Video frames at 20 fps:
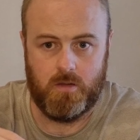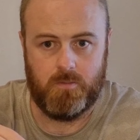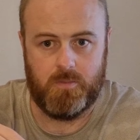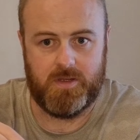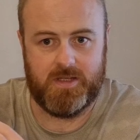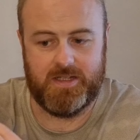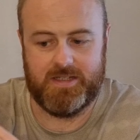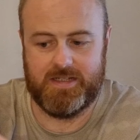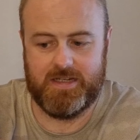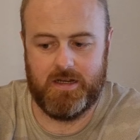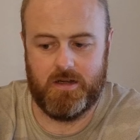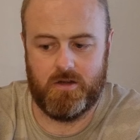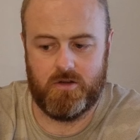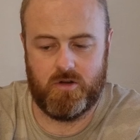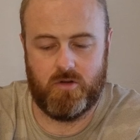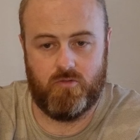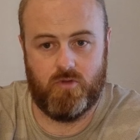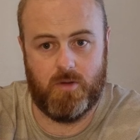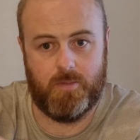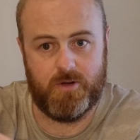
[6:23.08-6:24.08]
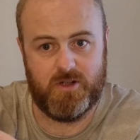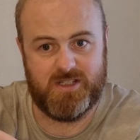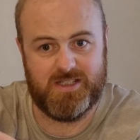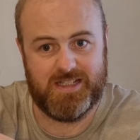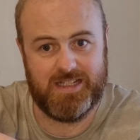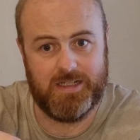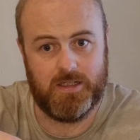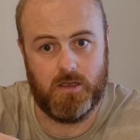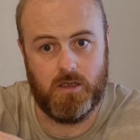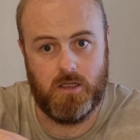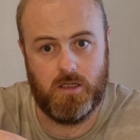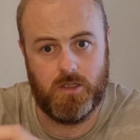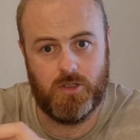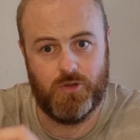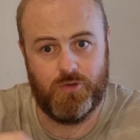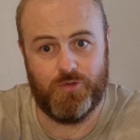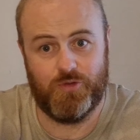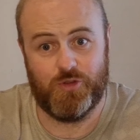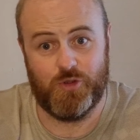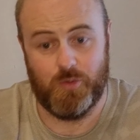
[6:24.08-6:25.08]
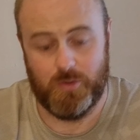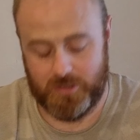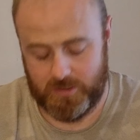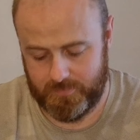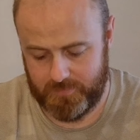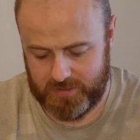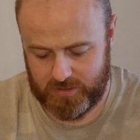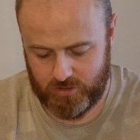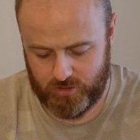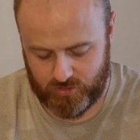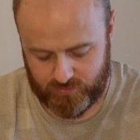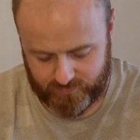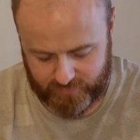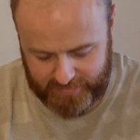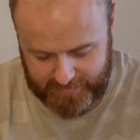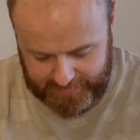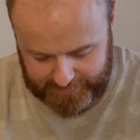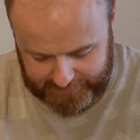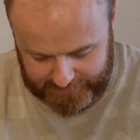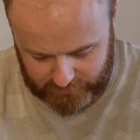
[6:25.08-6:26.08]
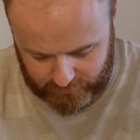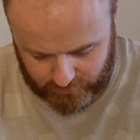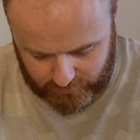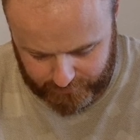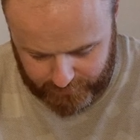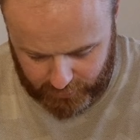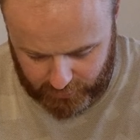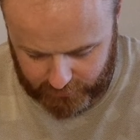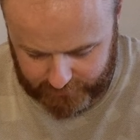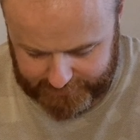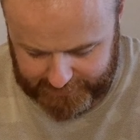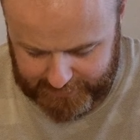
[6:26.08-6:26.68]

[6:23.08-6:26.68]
But this here is a rubber seal, so it can be used for any sort of bottle